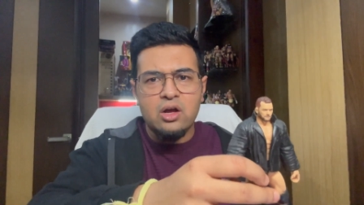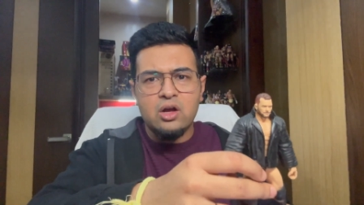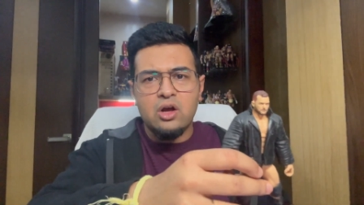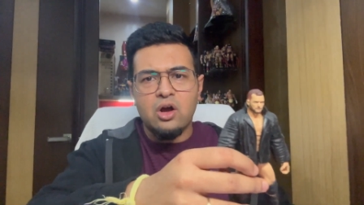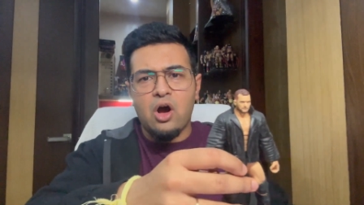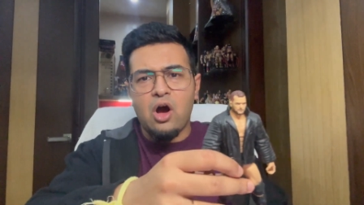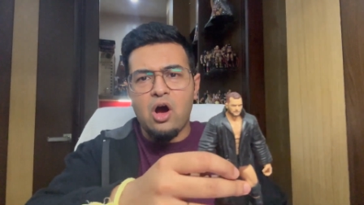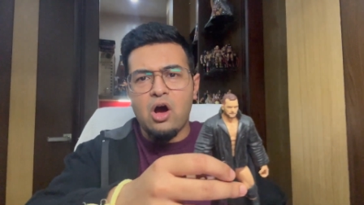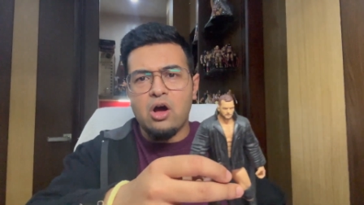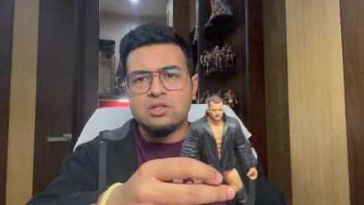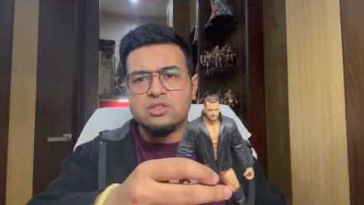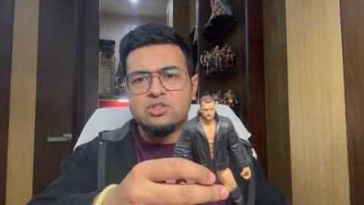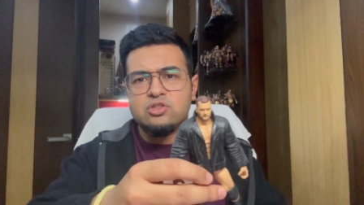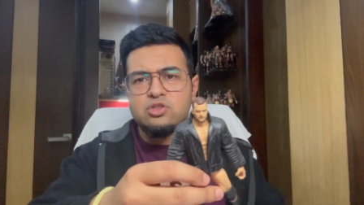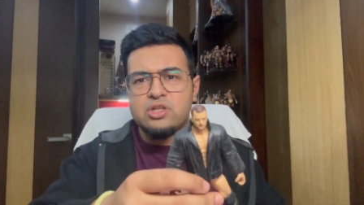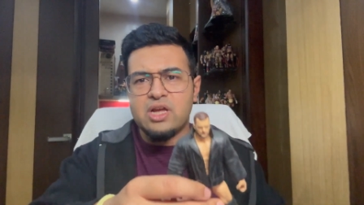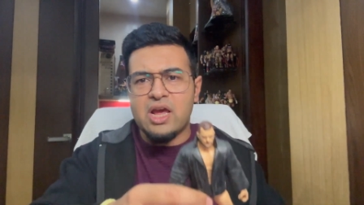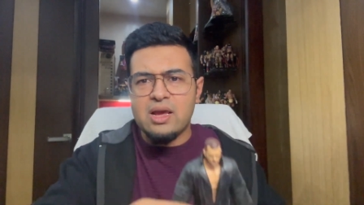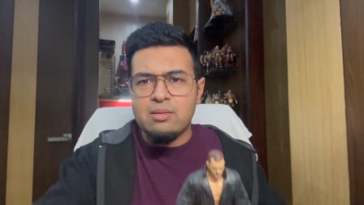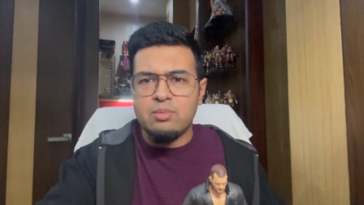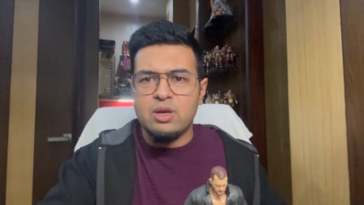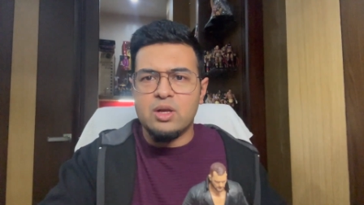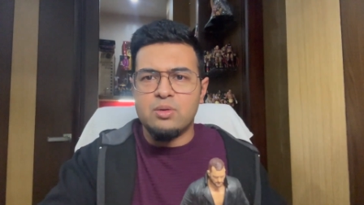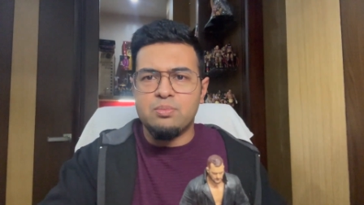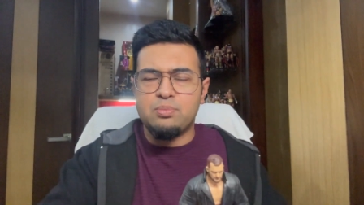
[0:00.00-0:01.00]
on
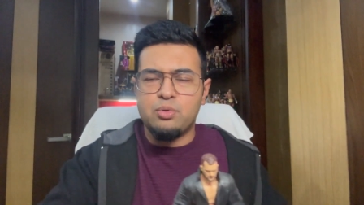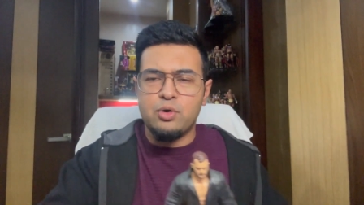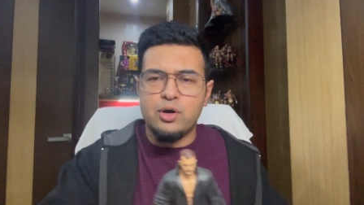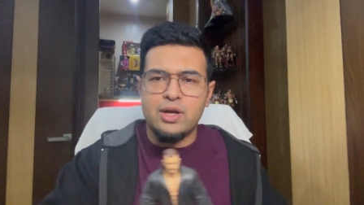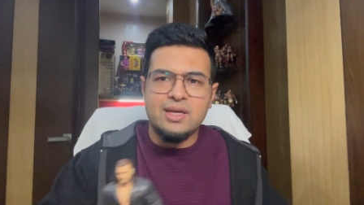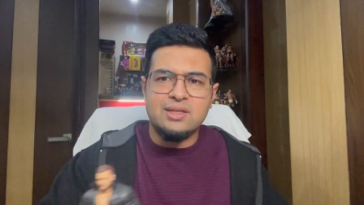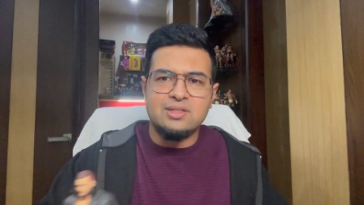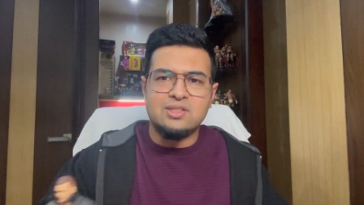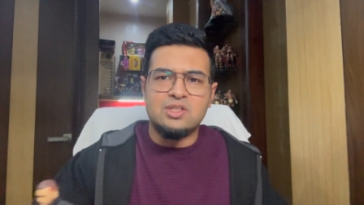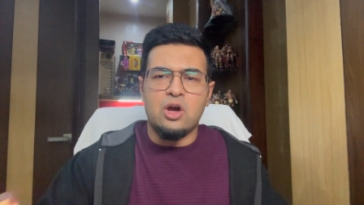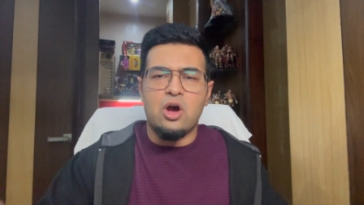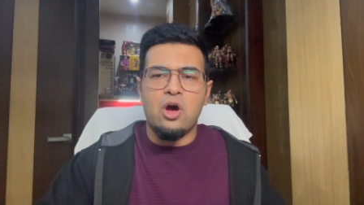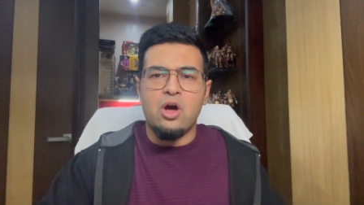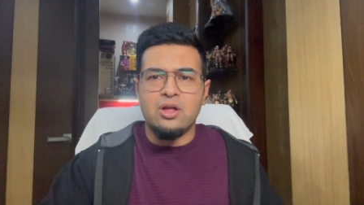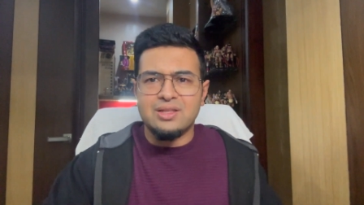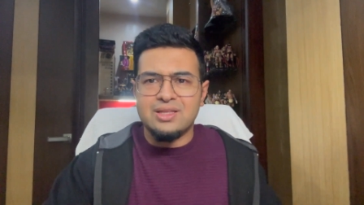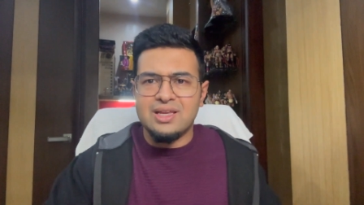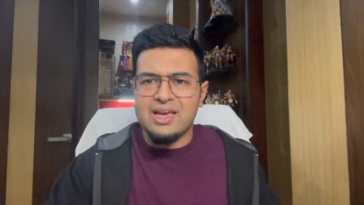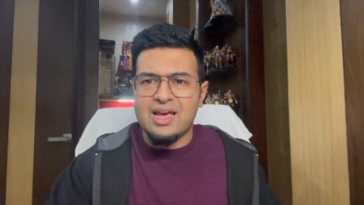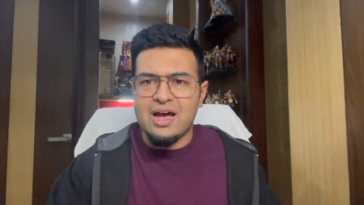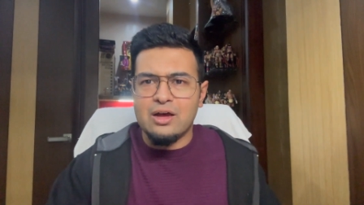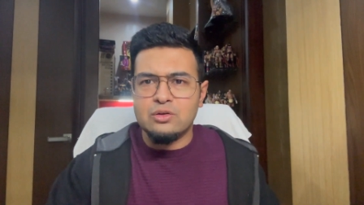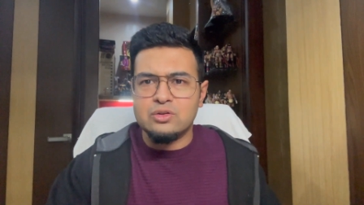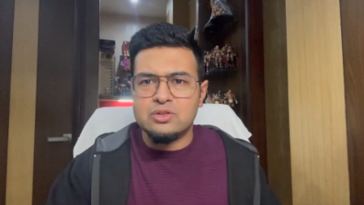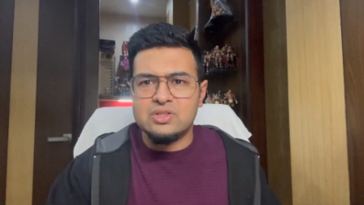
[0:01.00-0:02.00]
Damian Priest on the
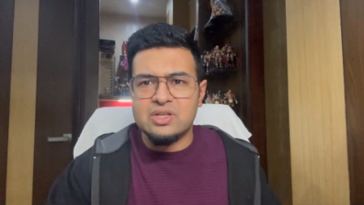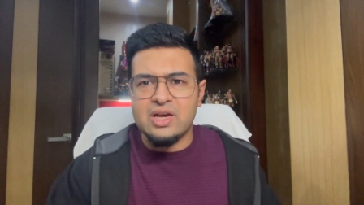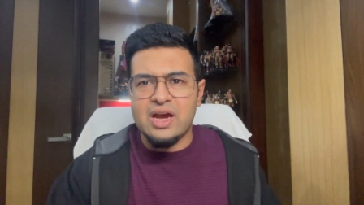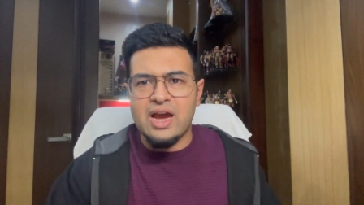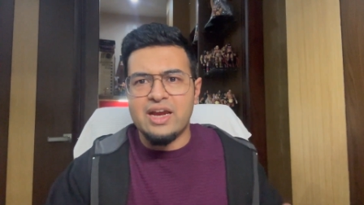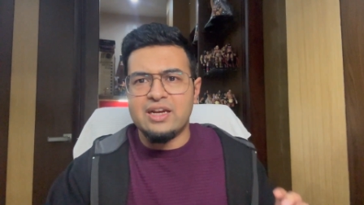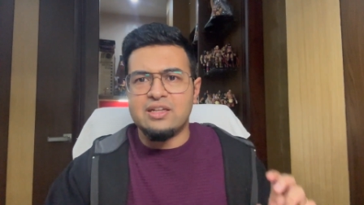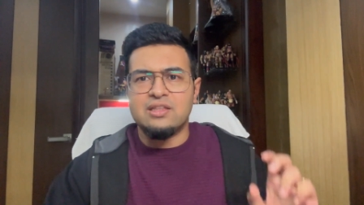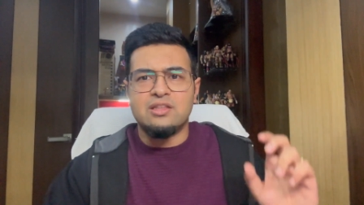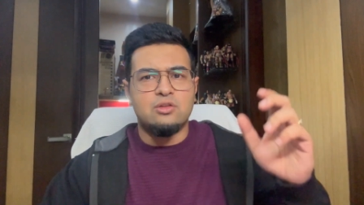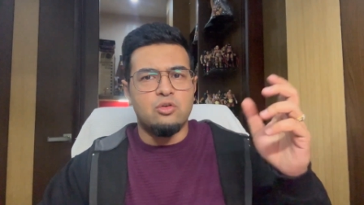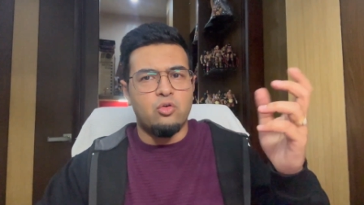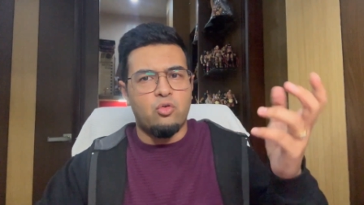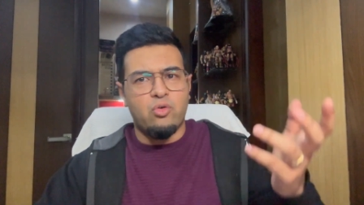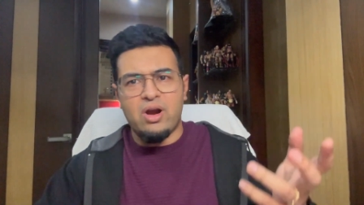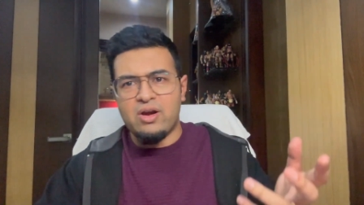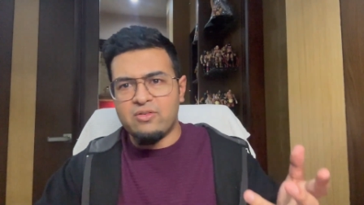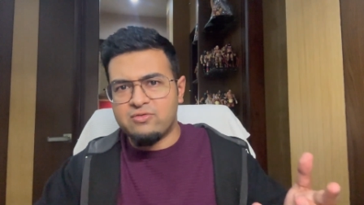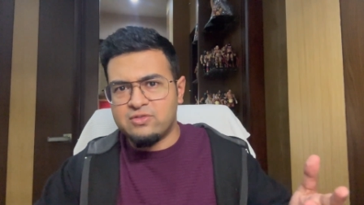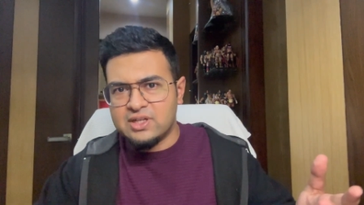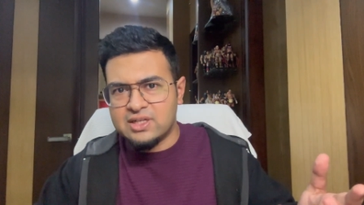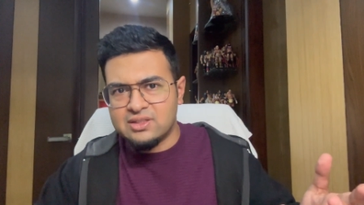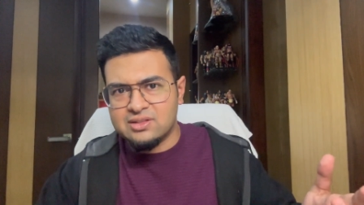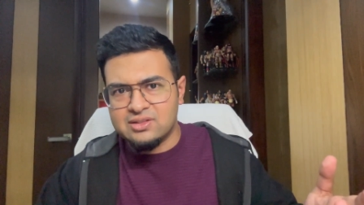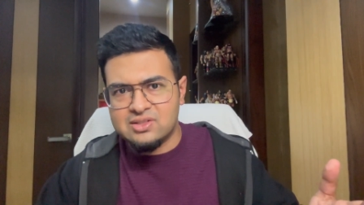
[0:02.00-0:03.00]
outside. The ref
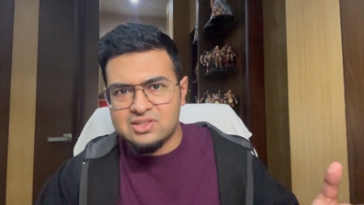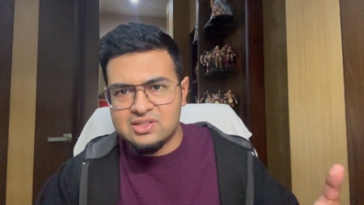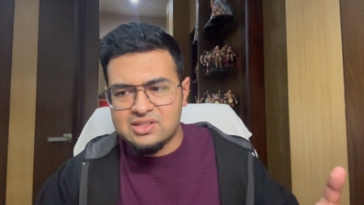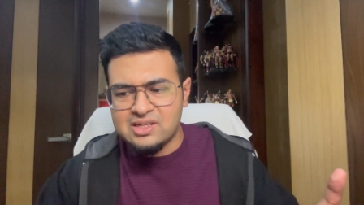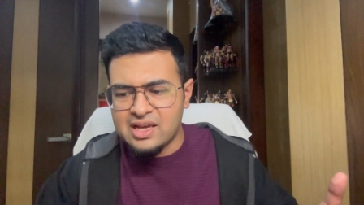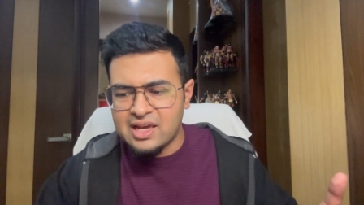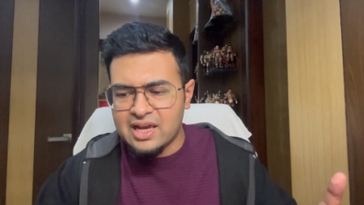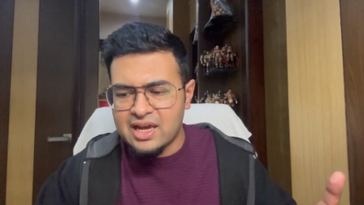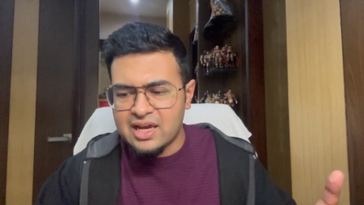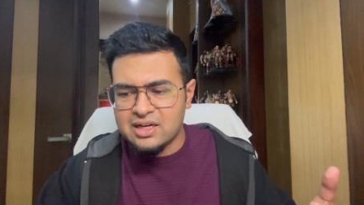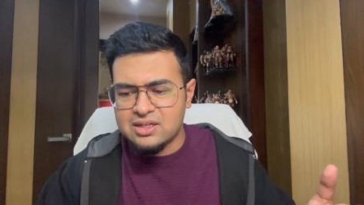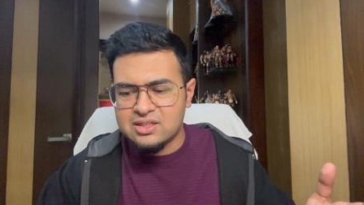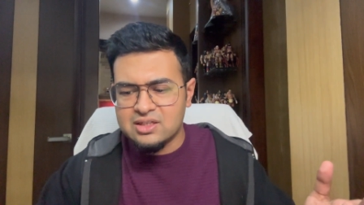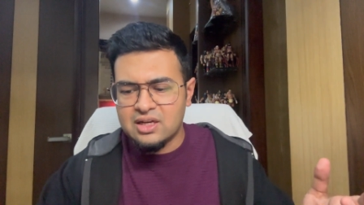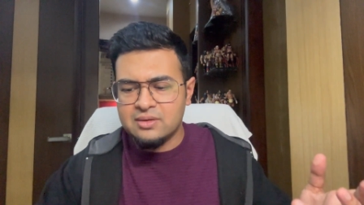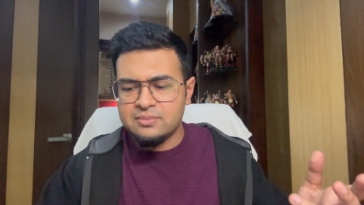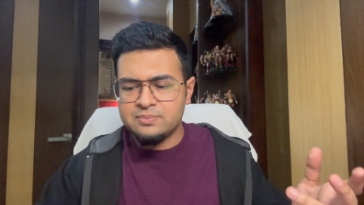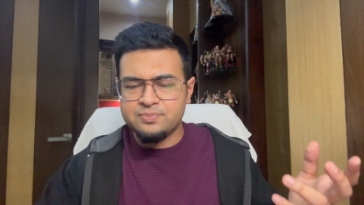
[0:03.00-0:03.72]
didn't see it.